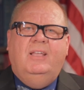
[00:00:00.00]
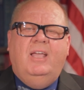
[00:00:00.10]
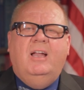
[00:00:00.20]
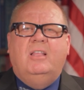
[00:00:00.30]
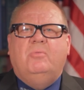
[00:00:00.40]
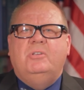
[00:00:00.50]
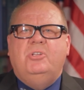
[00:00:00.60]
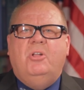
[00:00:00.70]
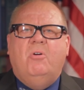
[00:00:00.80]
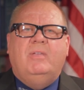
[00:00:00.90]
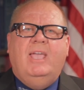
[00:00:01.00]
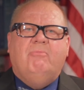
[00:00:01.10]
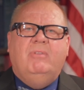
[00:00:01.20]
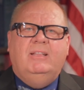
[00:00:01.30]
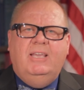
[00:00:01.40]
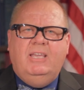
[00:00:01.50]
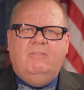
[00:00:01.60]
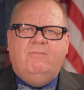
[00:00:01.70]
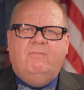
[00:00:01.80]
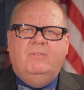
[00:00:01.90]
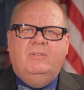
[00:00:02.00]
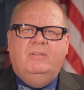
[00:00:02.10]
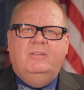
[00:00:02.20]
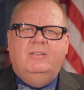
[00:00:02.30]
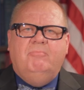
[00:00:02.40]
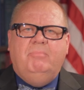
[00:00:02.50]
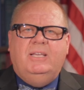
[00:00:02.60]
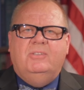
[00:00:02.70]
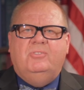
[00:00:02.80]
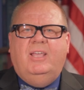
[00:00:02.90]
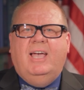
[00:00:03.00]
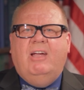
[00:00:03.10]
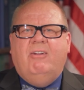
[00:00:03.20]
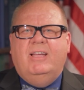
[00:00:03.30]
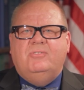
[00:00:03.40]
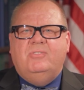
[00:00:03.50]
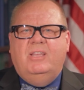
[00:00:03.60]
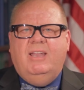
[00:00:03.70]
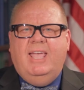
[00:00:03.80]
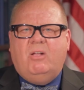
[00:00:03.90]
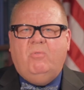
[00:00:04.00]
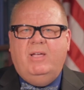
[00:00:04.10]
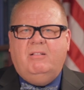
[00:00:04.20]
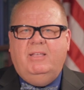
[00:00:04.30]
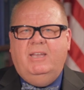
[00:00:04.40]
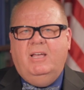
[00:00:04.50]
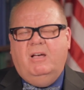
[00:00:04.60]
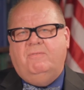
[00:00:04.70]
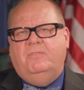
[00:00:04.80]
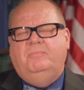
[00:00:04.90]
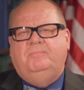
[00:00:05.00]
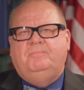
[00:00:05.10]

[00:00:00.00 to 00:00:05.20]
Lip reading: In other words, you don't get relief because the IRS didn't act quickly enough.